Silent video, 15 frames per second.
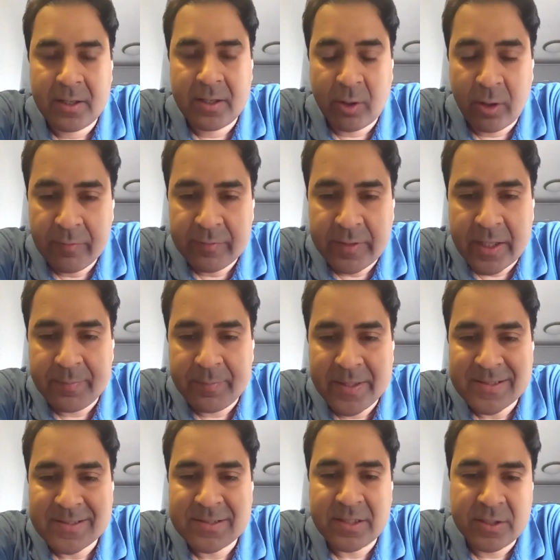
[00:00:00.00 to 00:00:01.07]
a lot of
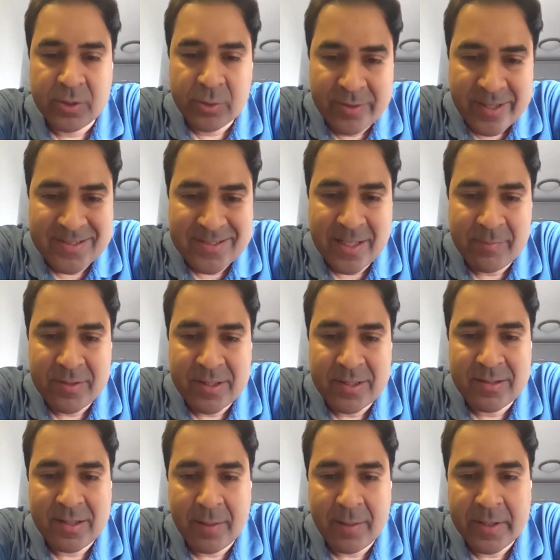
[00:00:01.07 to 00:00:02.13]
therapies using stem
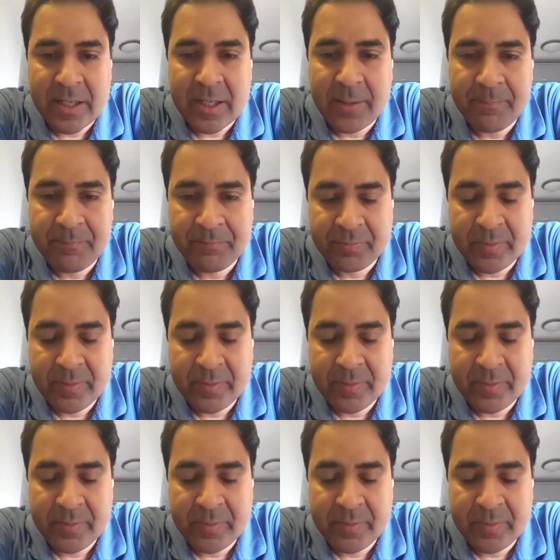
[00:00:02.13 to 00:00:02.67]
cells coming up.